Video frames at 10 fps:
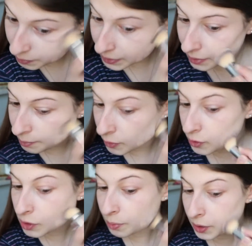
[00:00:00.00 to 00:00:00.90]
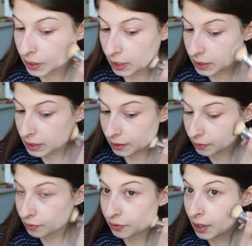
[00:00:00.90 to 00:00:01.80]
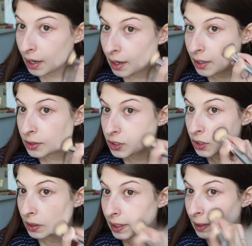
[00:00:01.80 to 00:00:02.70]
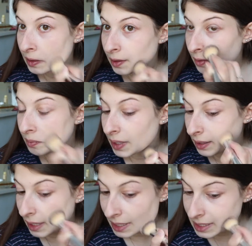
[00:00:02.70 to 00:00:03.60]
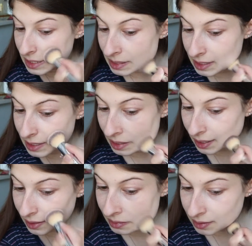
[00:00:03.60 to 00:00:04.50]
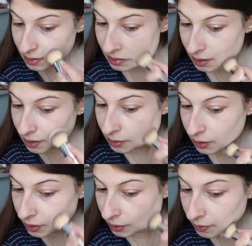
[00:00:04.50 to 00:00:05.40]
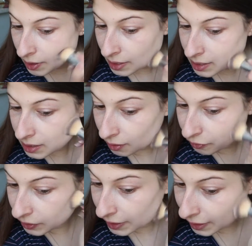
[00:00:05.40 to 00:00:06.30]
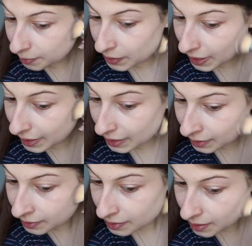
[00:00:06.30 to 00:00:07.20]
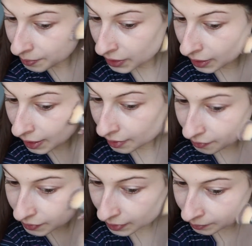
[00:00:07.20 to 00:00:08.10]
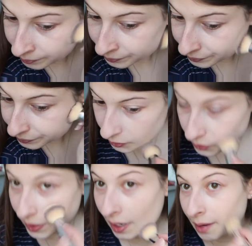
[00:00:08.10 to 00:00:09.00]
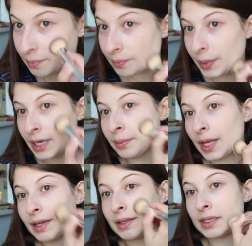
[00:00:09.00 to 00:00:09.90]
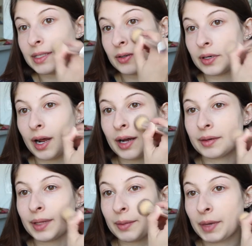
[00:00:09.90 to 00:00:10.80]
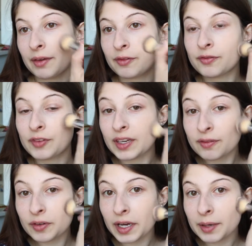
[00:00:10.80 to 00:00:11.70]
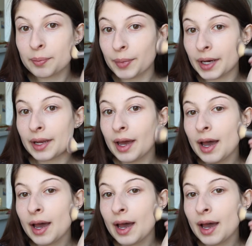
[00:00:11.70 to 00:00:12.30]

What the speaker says: be most productive during my classes, and, you know, still feel like I'm getting something out of them. So yeah, bottom line is they're not like my favorite, but